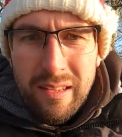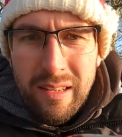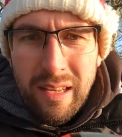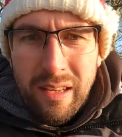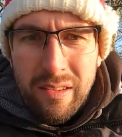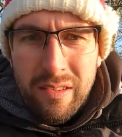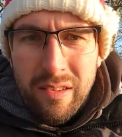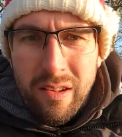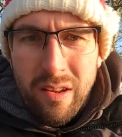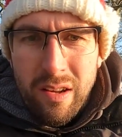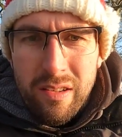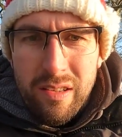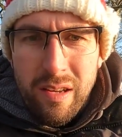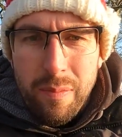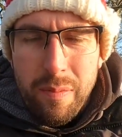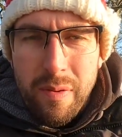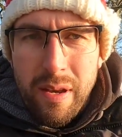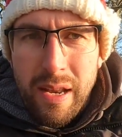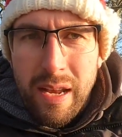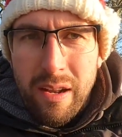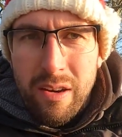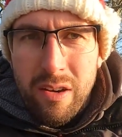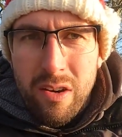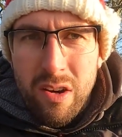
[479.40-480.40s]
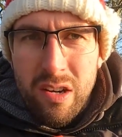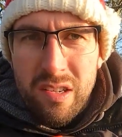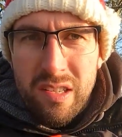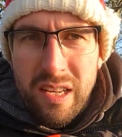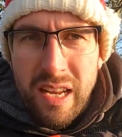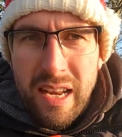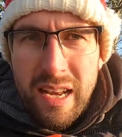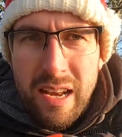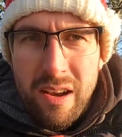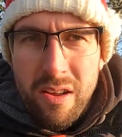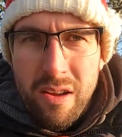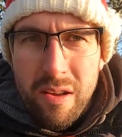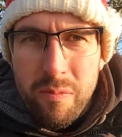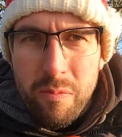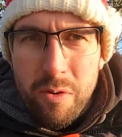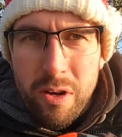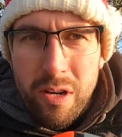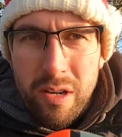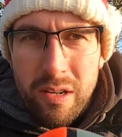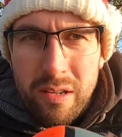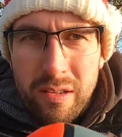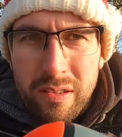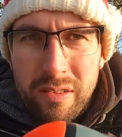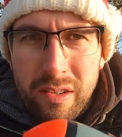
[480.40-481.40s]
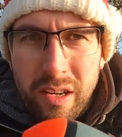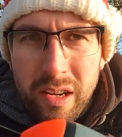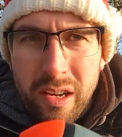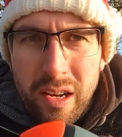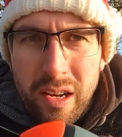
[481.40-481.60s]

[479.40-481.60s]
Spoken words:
That slides up and down, a nice inline one, so